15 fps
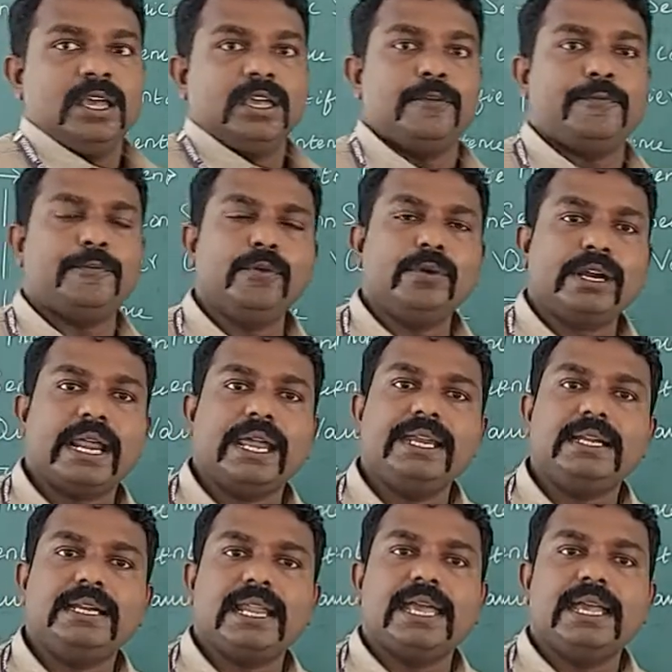If you
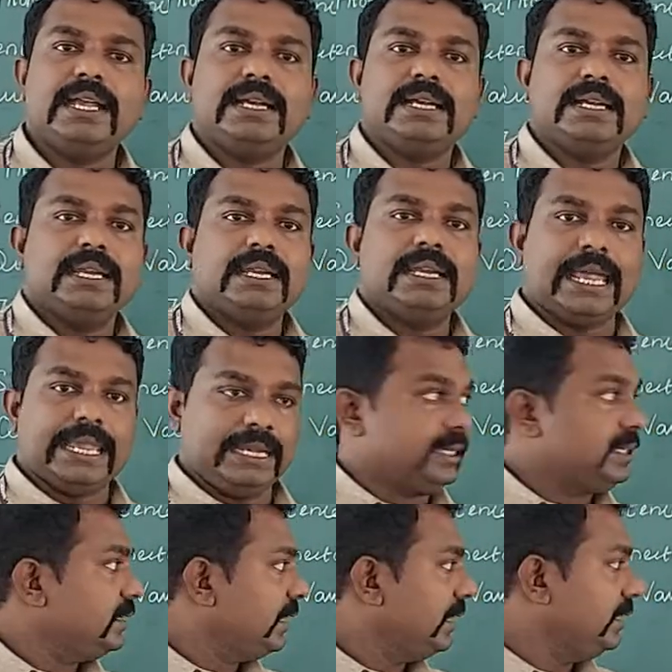write
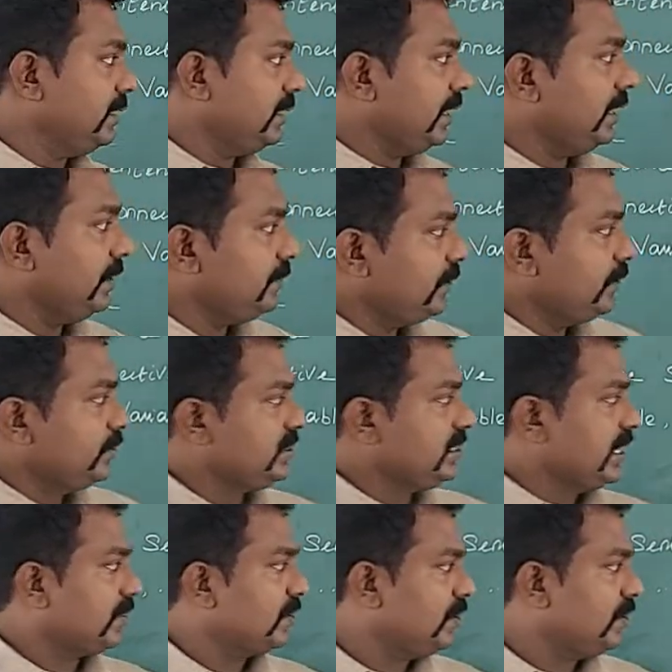like I have used here